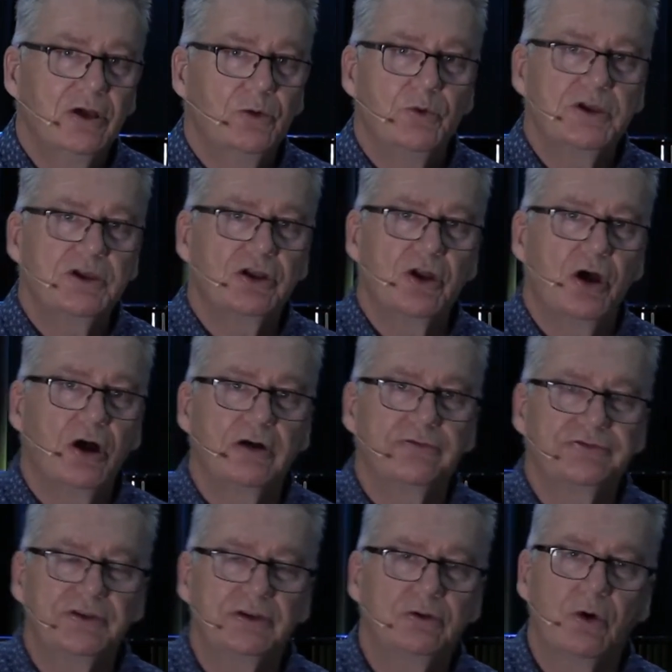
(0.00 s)
we can
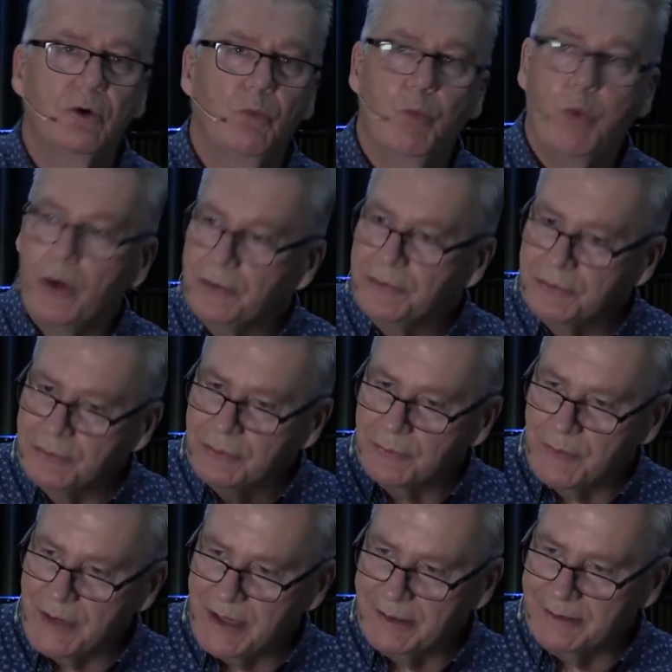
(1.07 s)
often wander
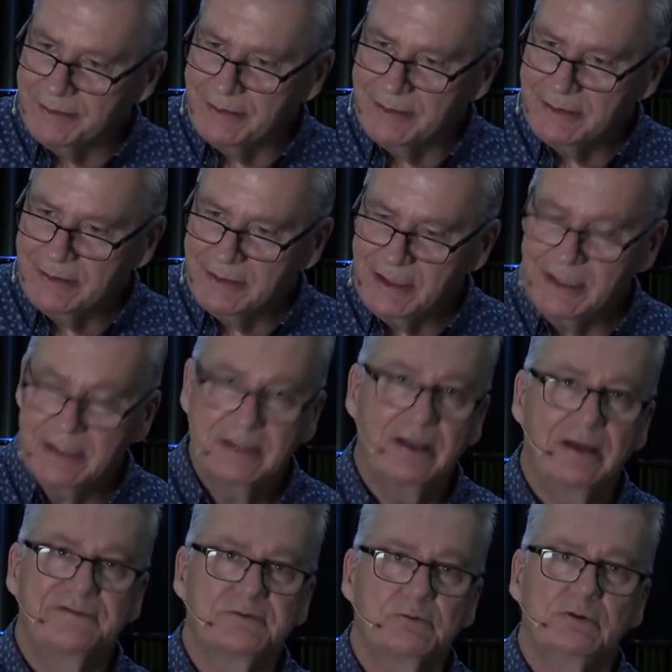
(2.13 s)
around in
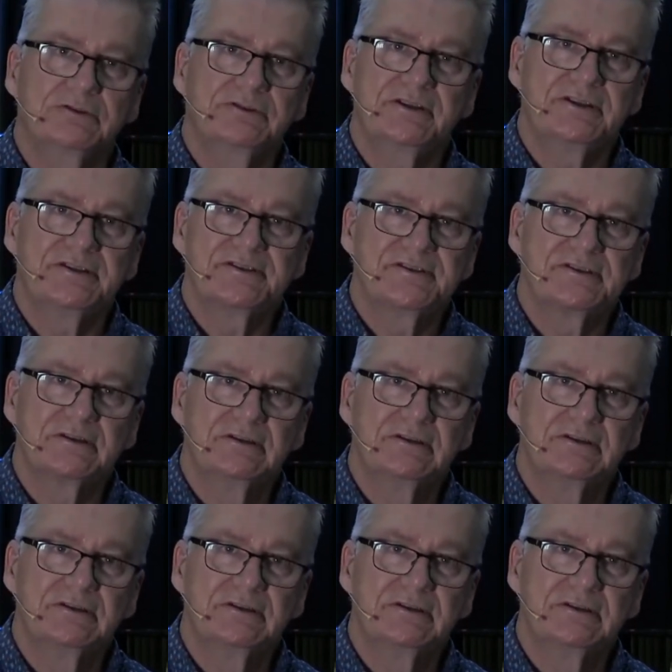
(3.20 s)
life's wilderness